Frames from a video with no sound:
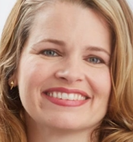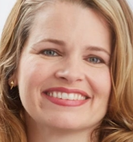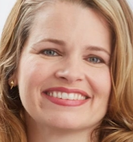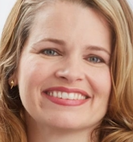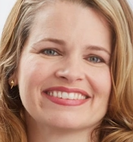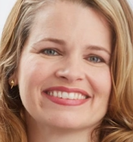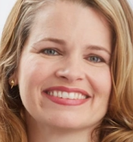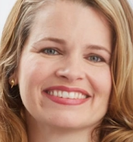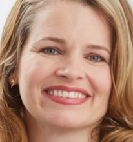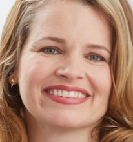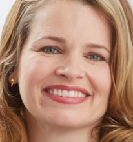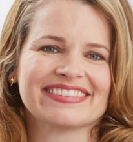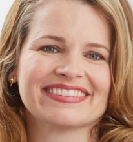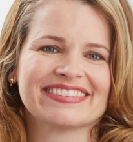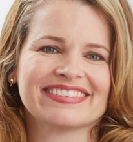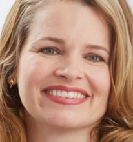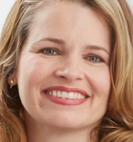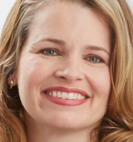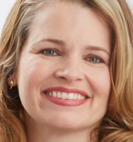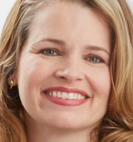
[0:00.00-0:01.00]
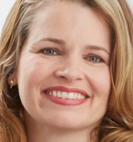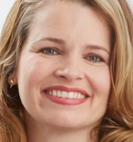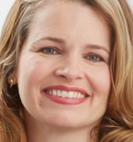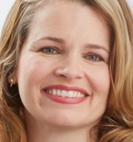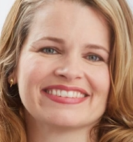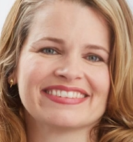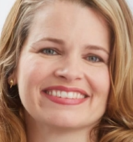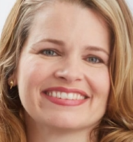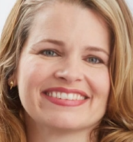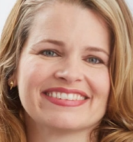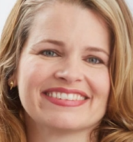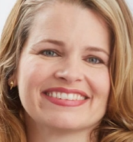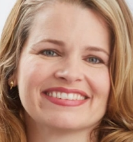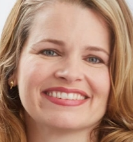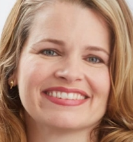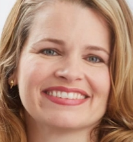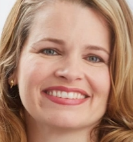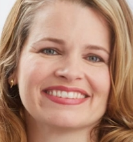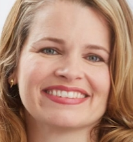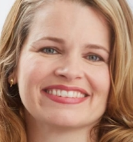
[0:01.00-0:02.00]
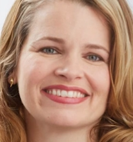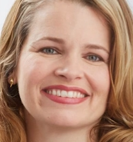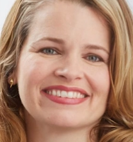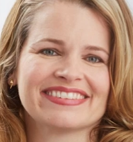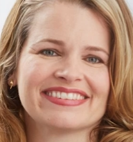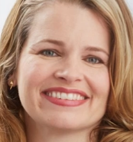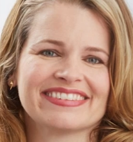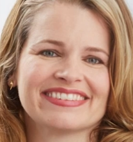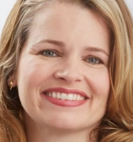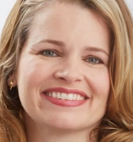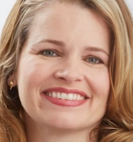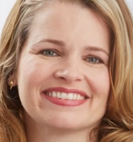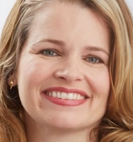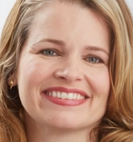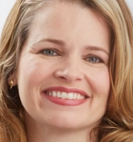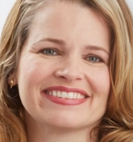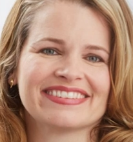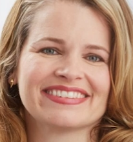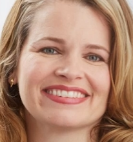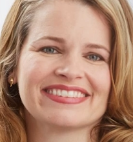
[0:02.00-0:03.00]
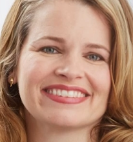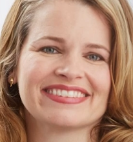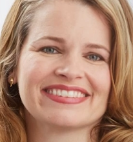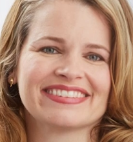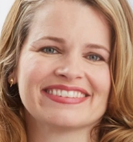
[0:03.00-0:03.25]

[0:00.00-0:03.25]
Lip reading: This person isn't speaking.